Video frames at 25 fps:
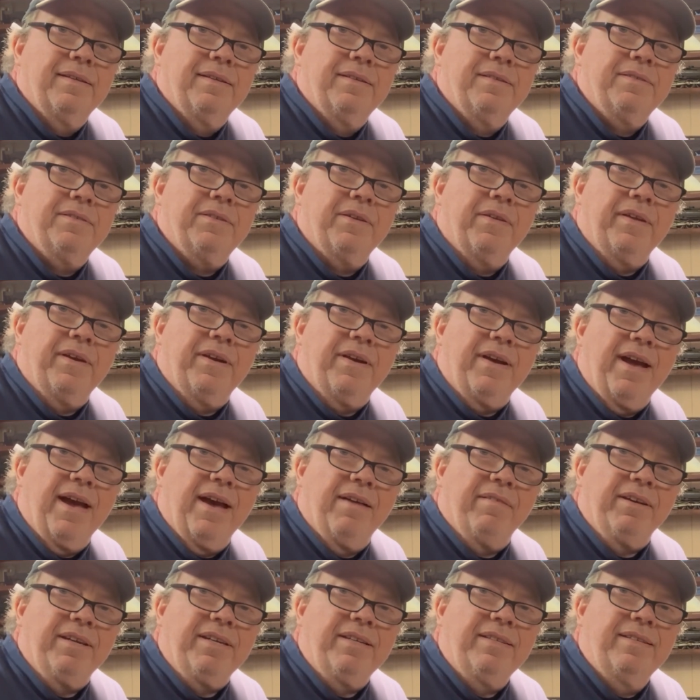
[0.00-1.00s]
So there you
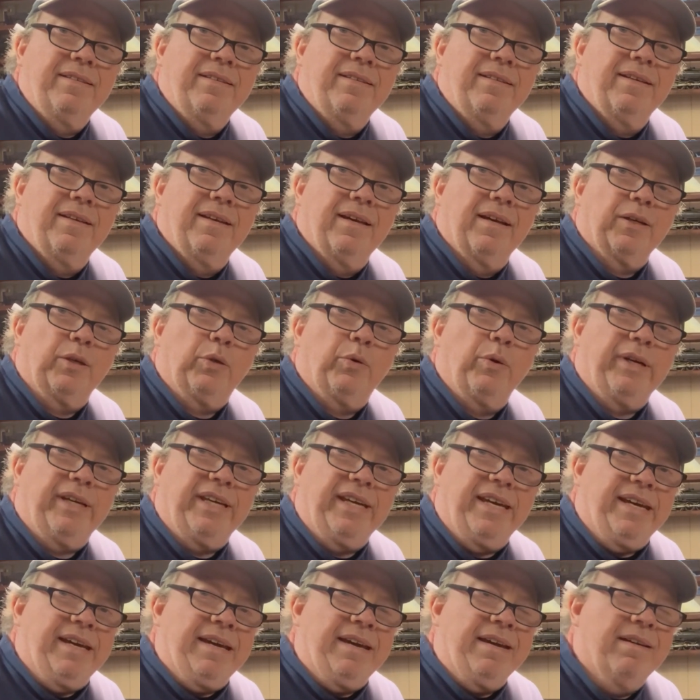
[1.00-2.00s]
have it. A
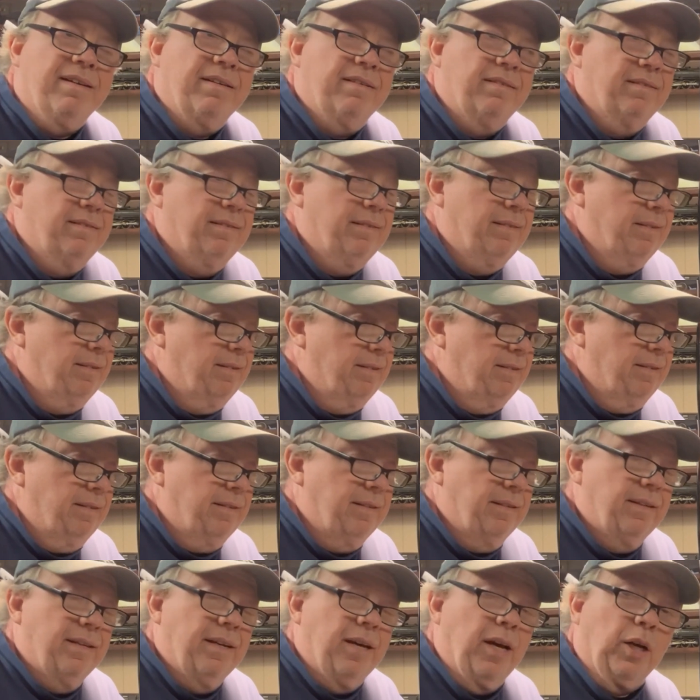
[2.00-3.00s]
quickie,
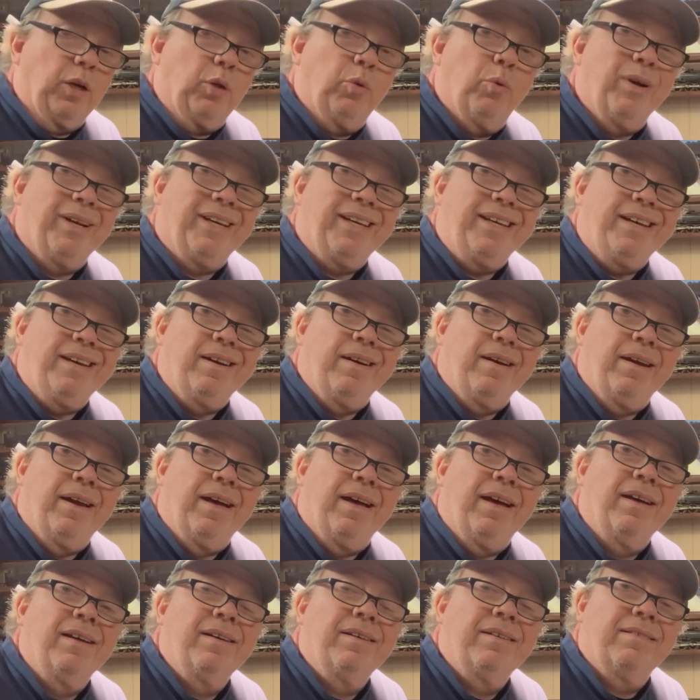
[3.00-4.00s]
a quickie on
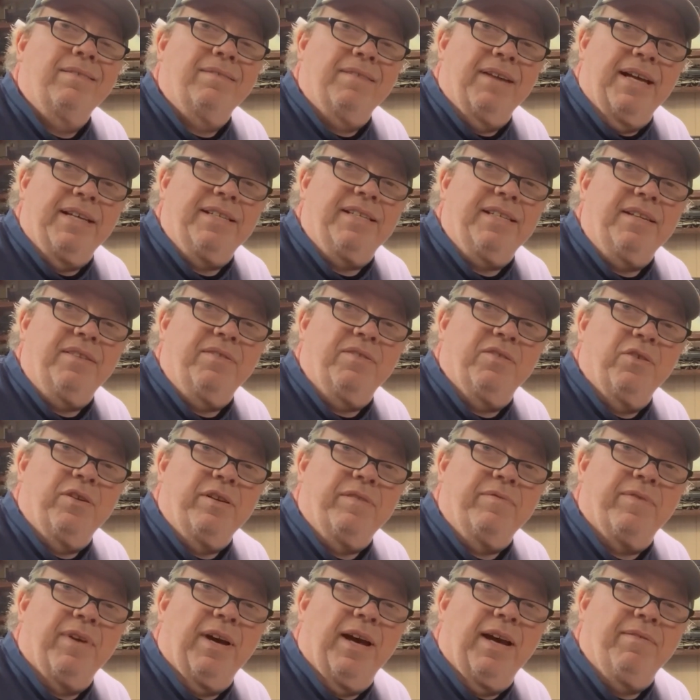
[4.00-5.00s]
a
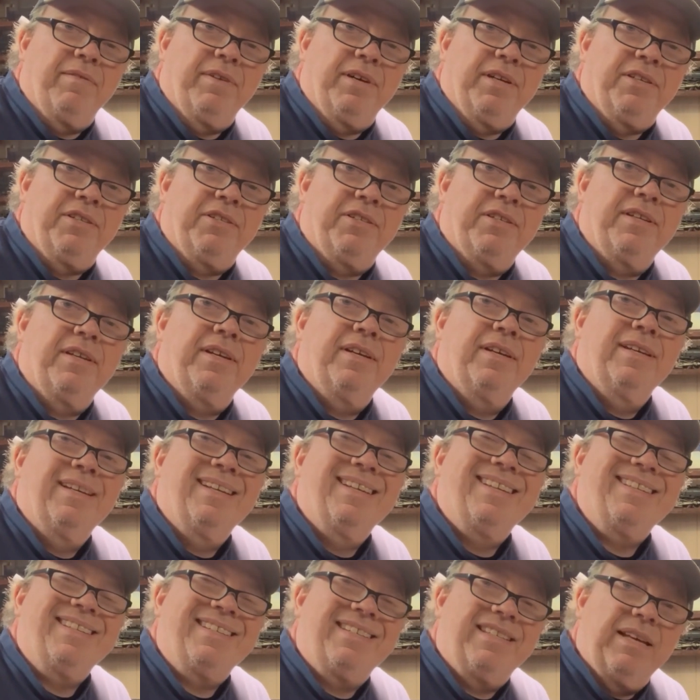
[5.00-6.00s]
1935-ish,
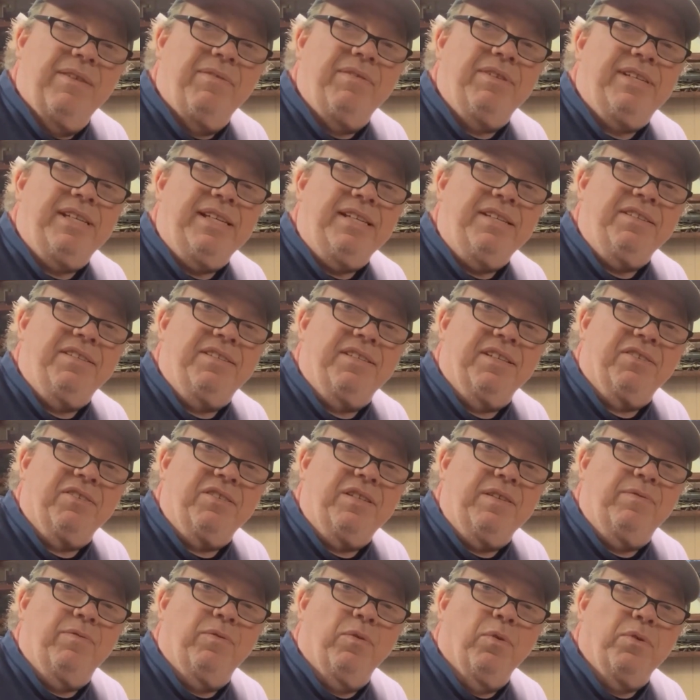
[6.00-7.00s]

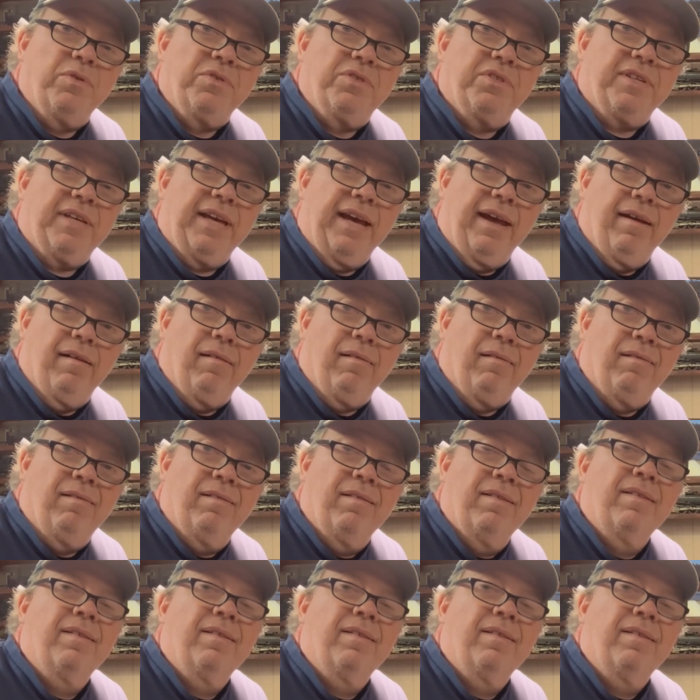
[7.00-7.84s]
1764 scale.